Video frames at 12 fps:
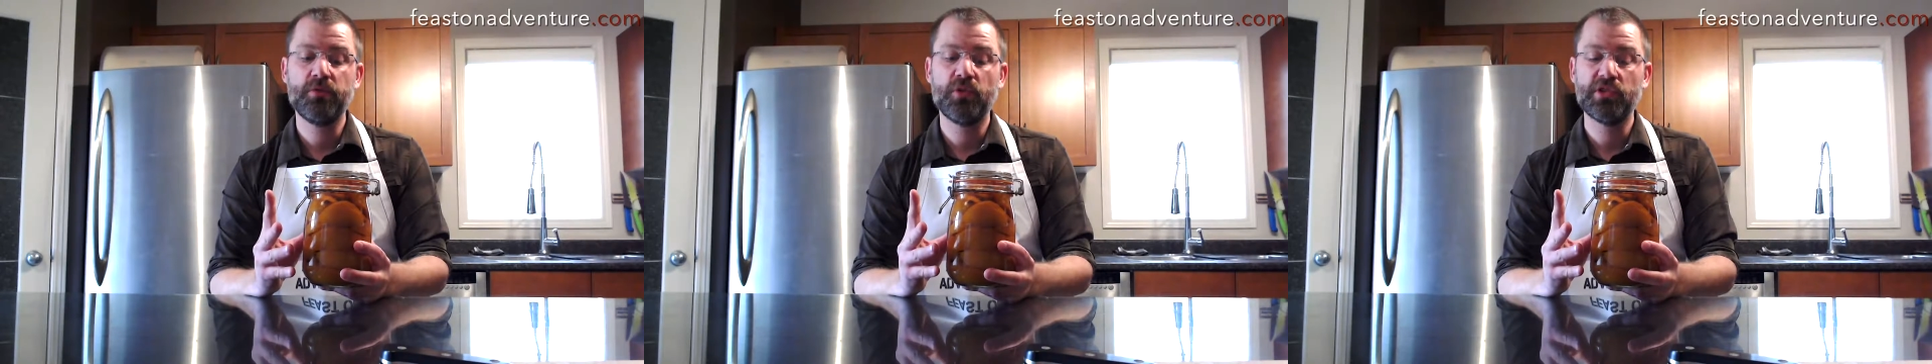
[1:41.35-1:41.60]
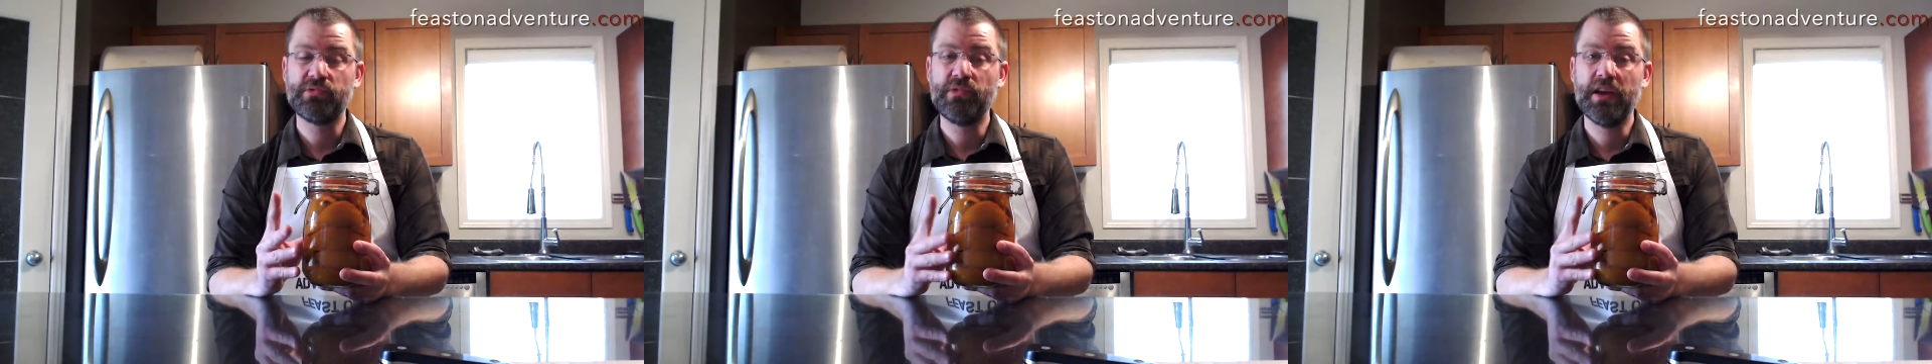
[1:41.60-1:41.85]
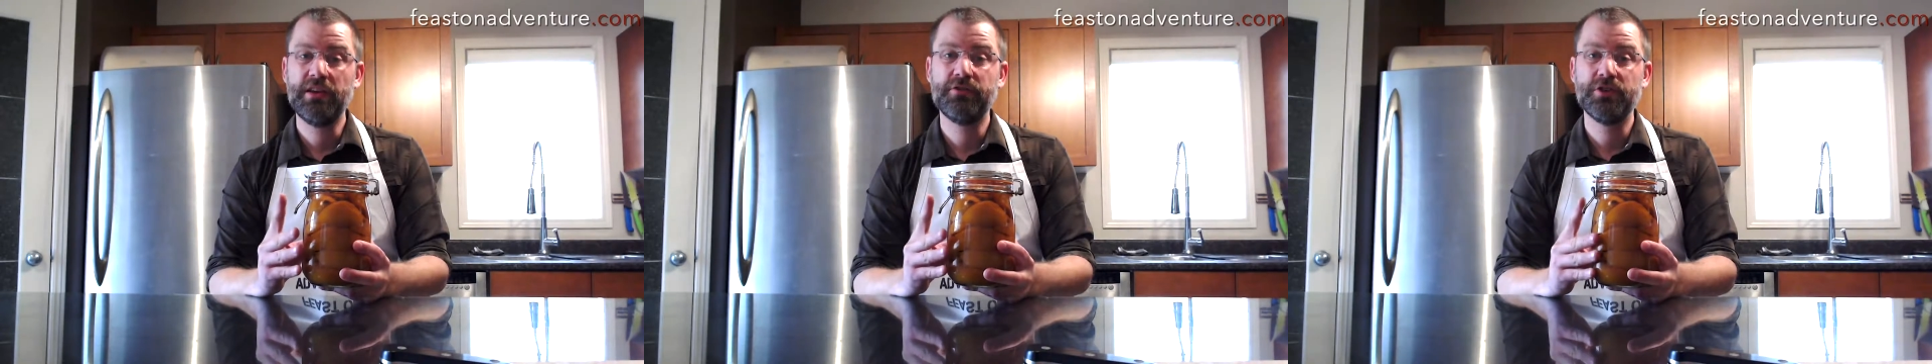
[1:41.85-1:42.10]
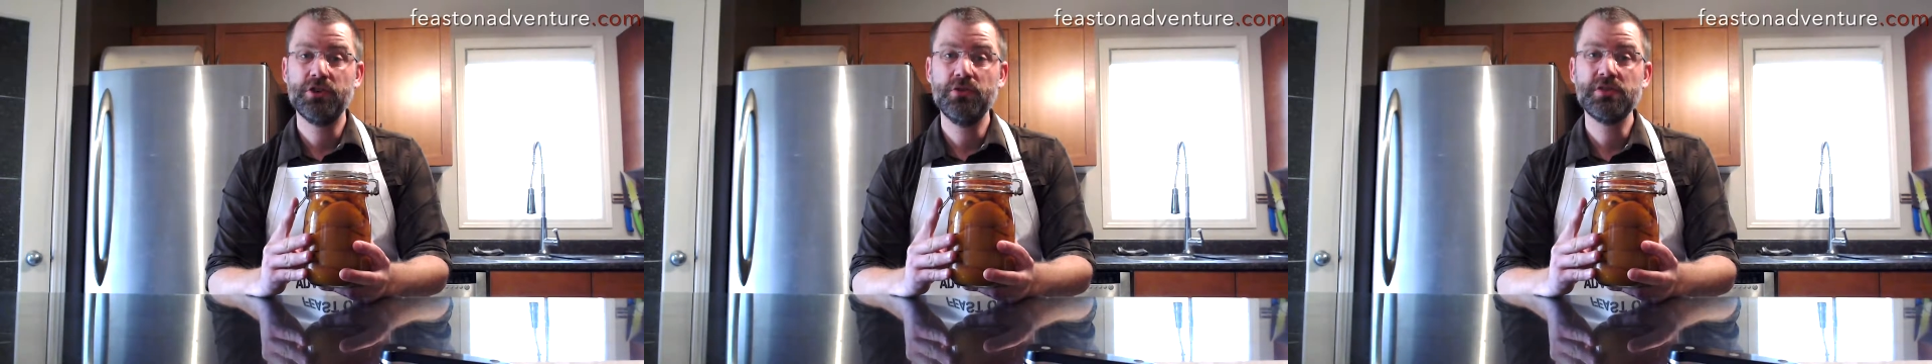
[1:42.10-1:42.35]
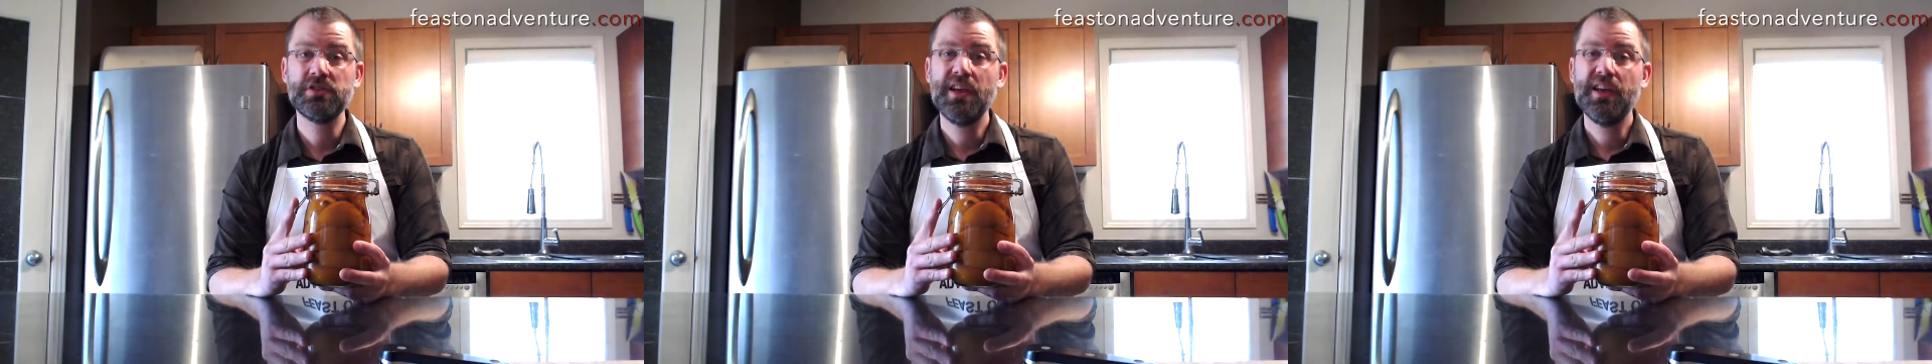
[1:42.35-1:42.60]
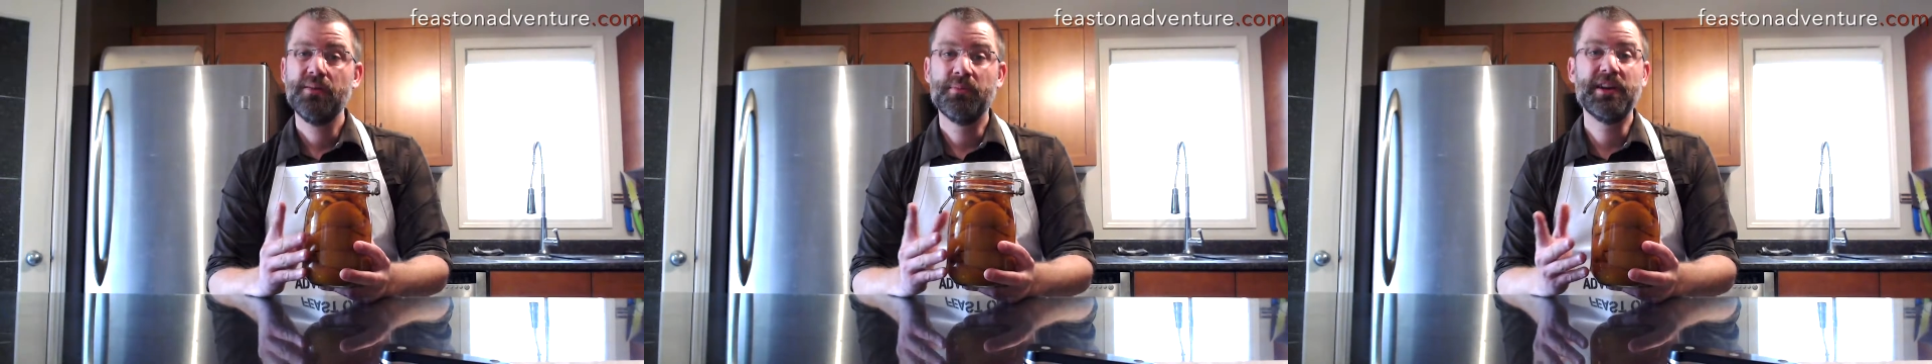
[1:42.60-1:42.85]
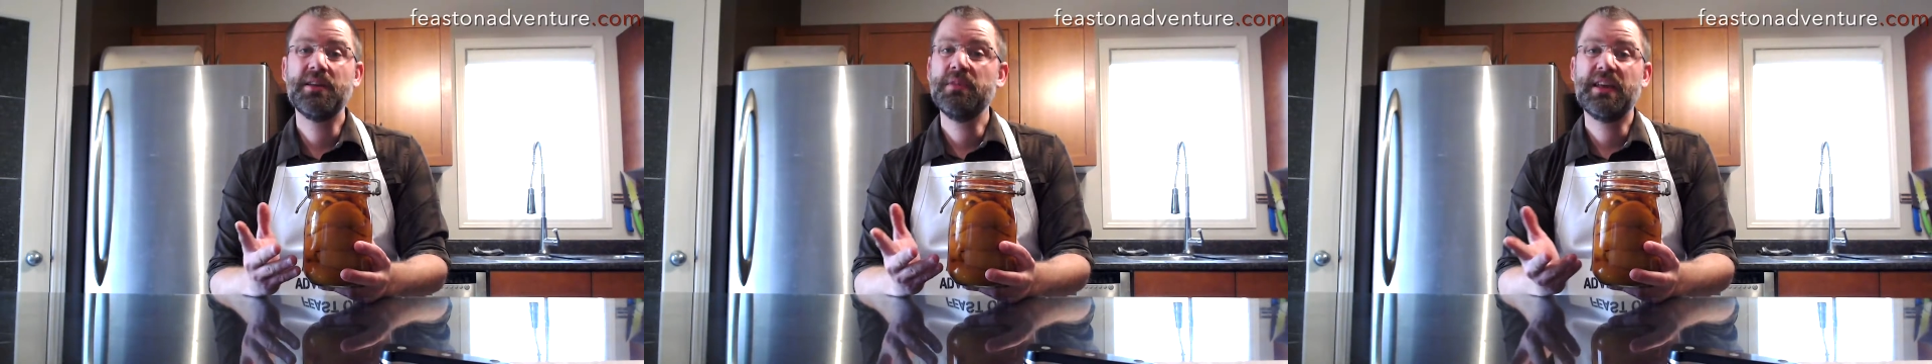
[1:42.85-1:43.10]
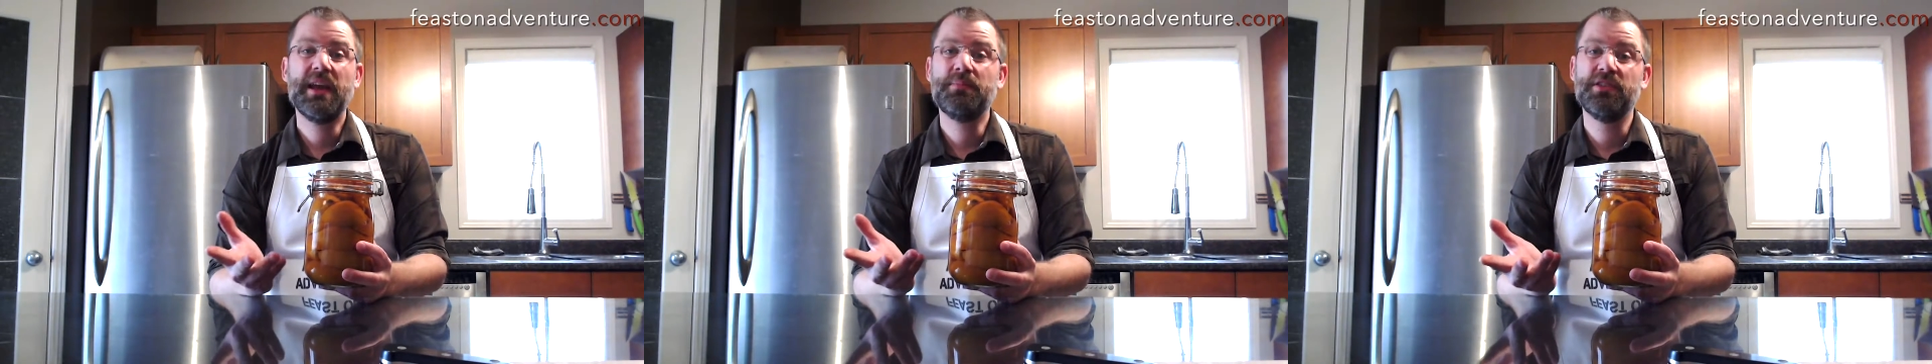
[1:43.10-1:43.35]
before it's ready for use, but it
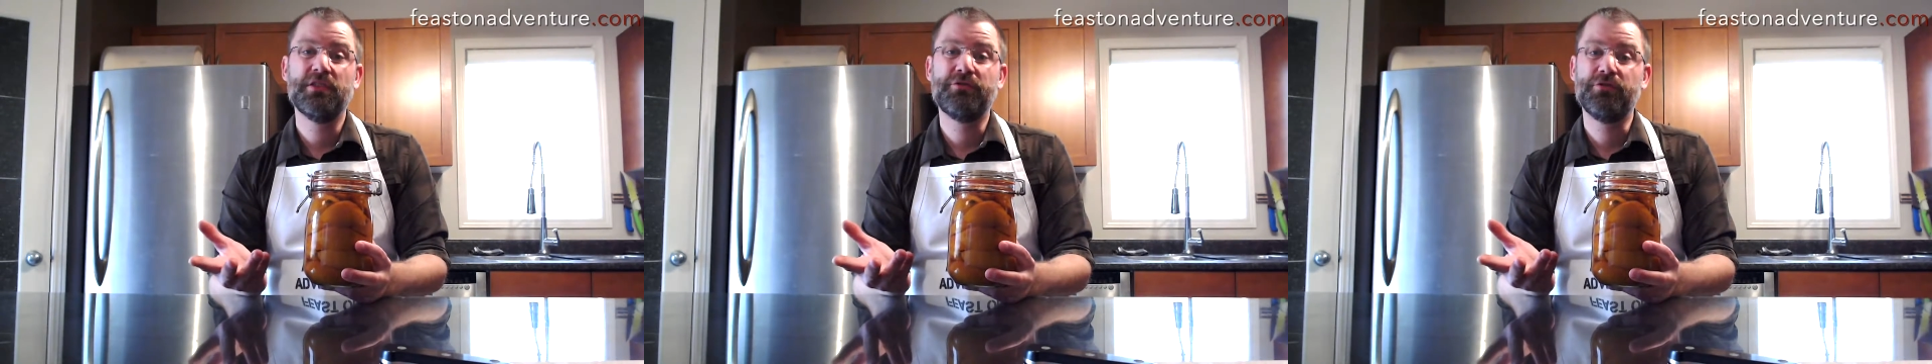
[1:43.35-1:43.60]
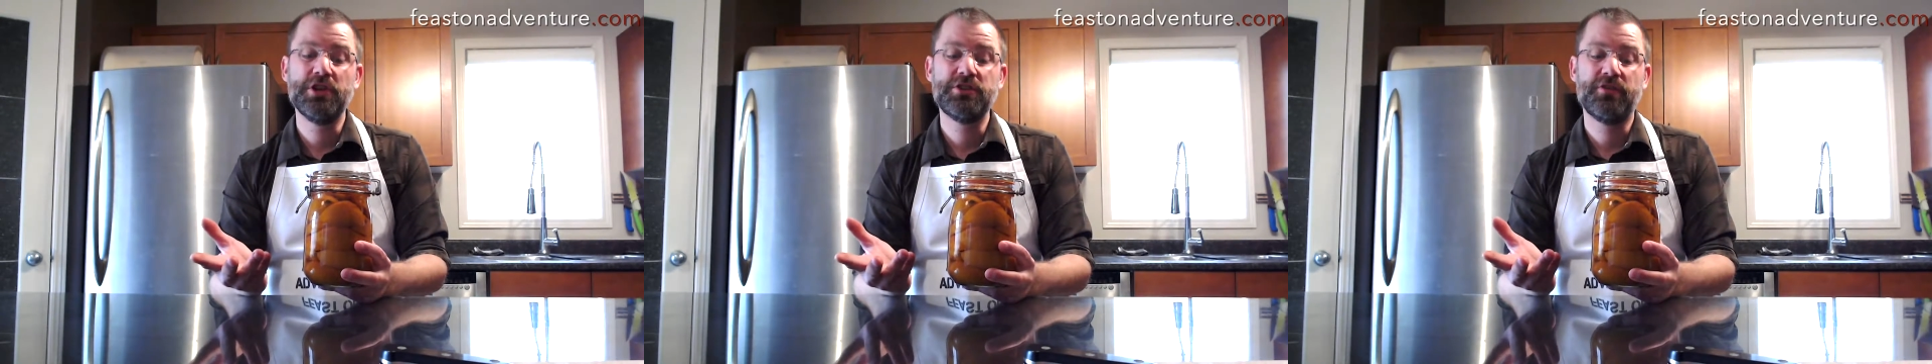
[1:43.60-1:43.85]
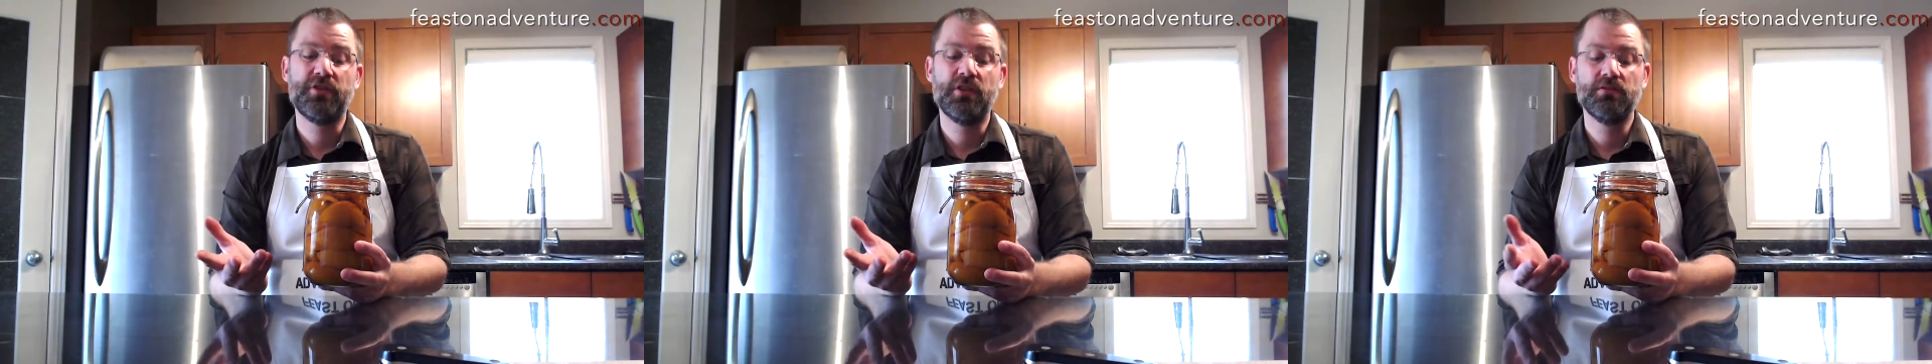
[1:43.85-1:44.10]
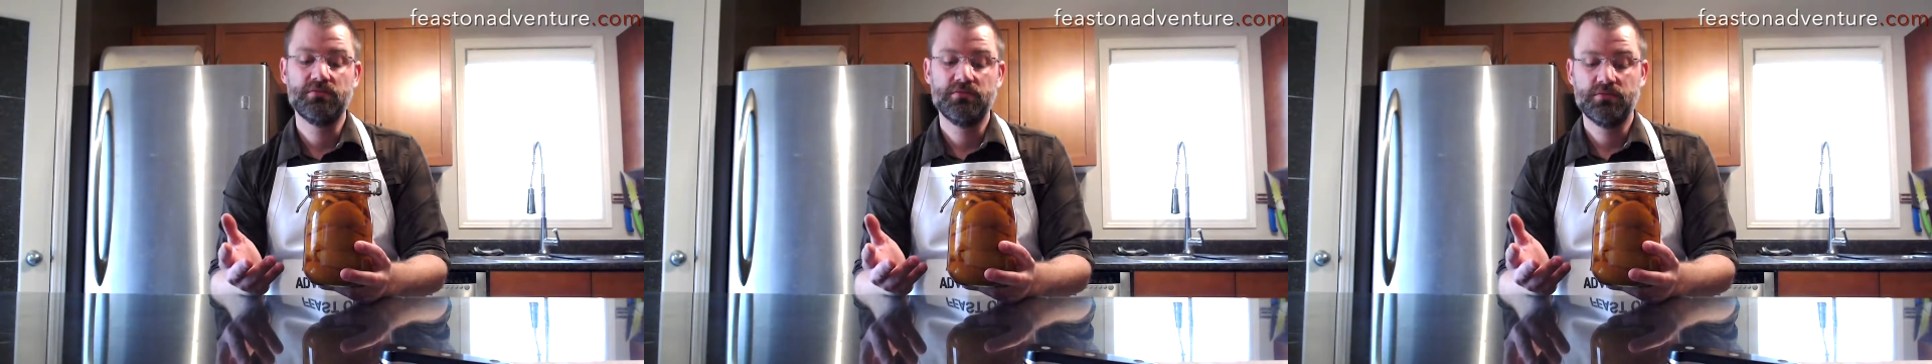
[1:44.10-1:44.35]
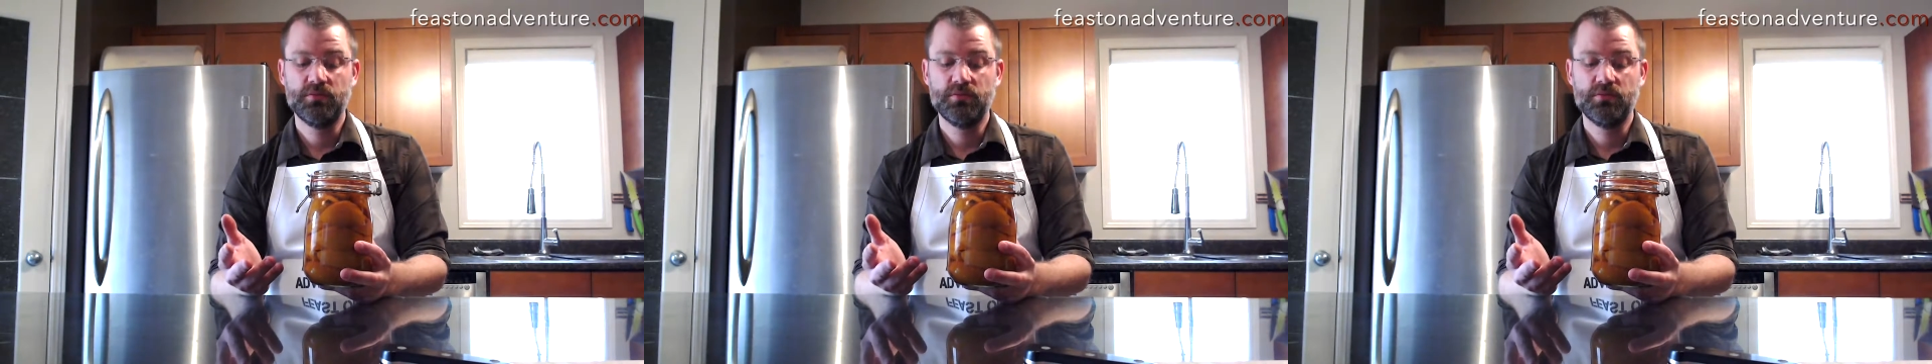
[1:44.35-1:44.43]
can be kept in the fridge for,